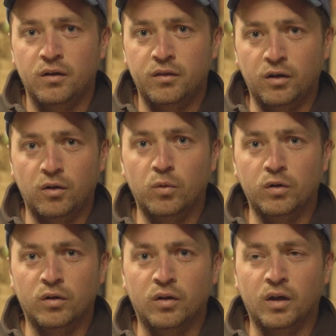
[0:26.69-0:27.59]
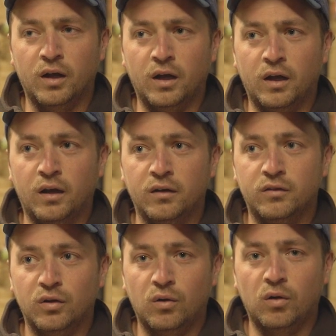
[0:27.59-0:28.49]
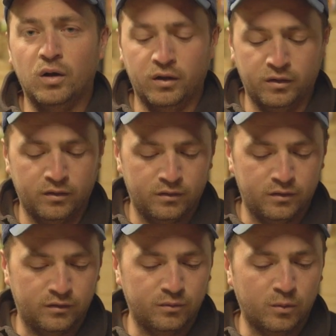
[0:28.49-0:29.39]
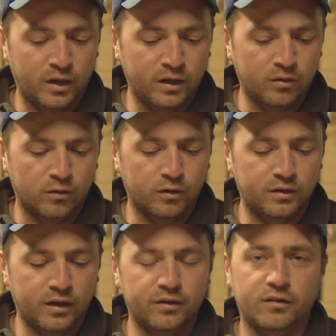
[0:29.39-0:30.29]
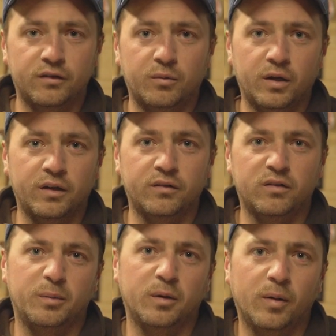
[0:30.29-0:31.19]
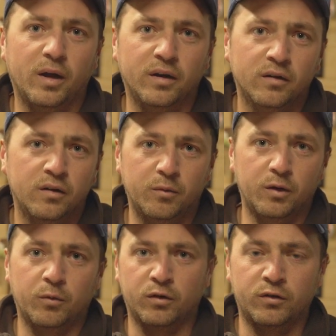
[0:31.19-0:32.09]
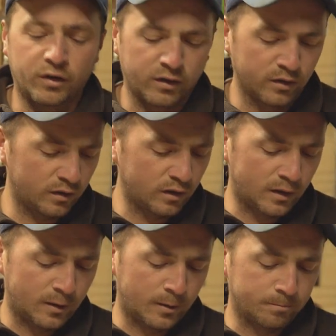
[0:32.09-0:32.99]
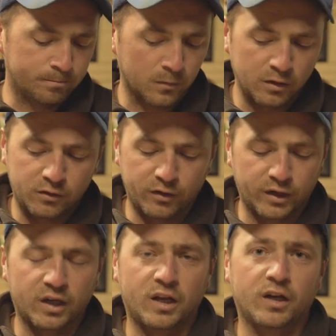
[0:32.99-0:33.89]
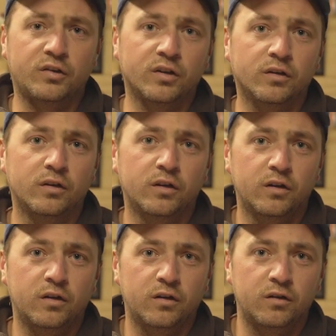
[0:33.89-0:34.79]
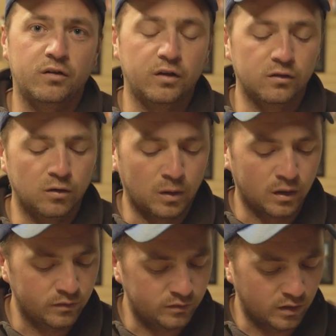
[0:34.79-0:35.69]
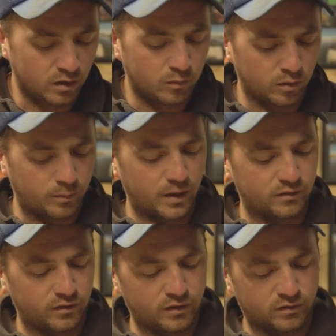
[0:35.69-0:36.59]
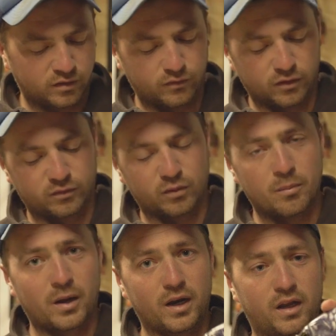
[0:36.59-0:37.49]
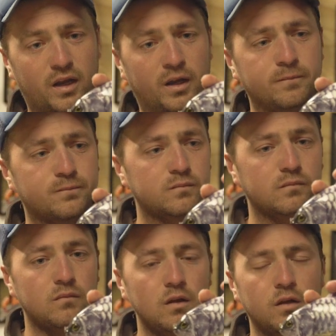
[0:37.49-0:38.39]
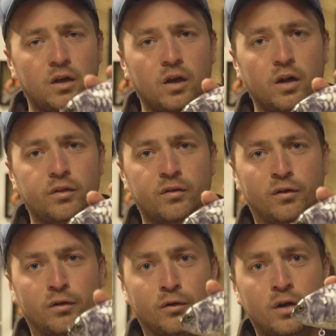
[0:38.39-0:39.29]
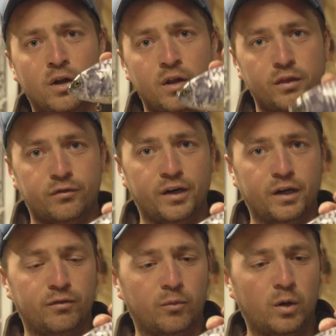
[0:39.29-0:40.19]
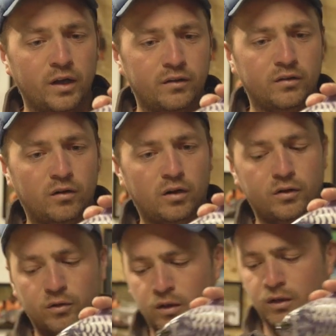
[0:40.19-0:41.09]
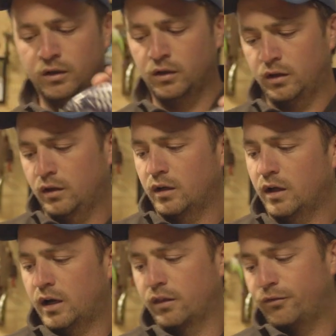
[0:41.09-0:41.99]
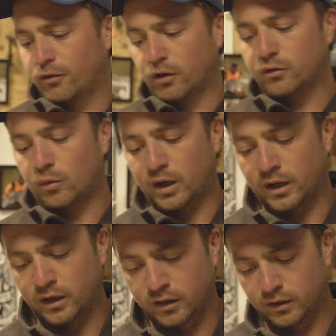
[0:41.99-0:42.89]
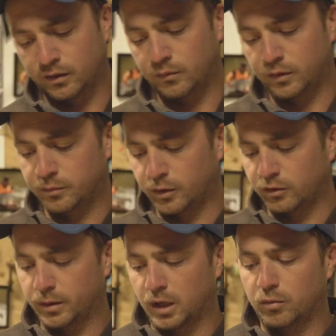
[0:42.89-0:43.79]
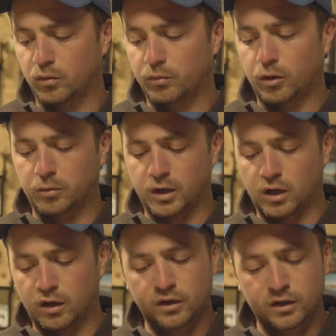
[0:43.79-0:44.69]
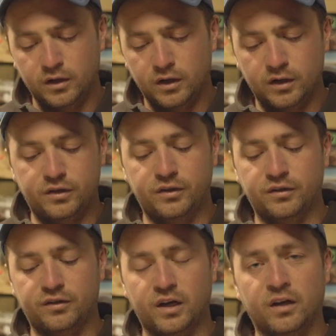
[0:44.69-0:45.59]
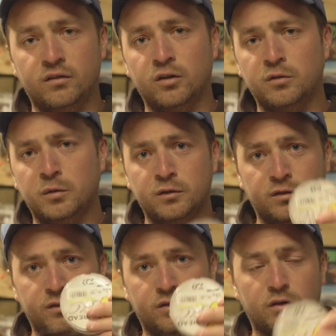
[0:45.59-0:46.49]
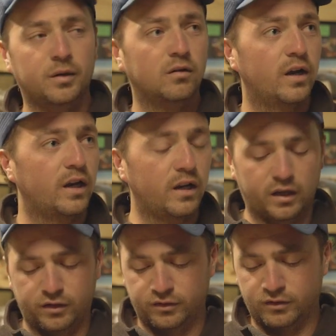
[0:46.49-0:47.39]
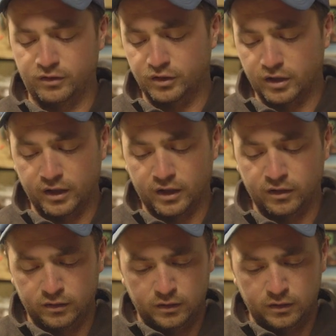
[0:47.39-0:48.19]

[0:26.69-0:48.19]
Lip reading: thing I wouldn't tie this way or attach this way is a spinnerbait, where you want a direct connection to your lure. So what it basically is, so I've got a swim bait here. I'm going to go through 3 different ways that I do it. The first way, which most people would probably know, is just your standard loop knot. So I just got a bit of leader here just to show you.